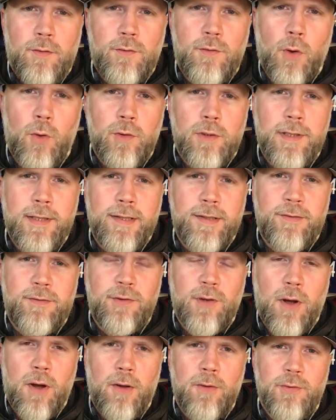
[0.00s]
So
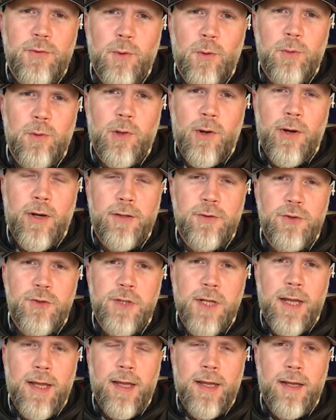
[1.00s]
Lids also
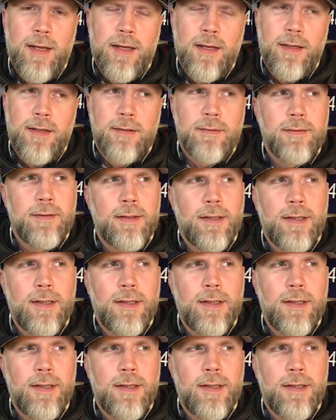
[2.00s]
launched a